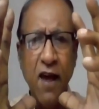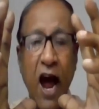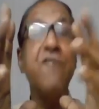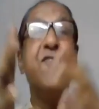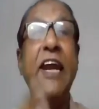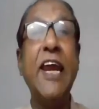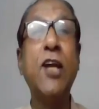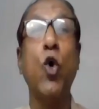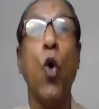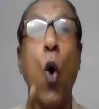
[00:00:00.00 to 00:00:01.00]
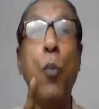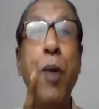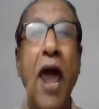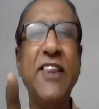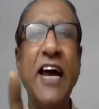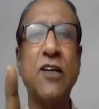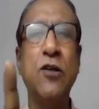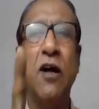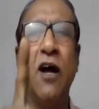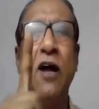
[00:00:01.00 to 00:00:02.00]
And we need to obey
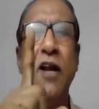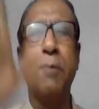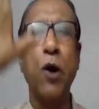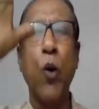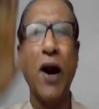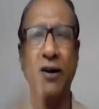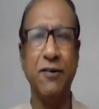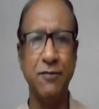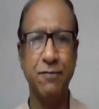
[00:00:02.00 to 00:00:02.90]
that, number one.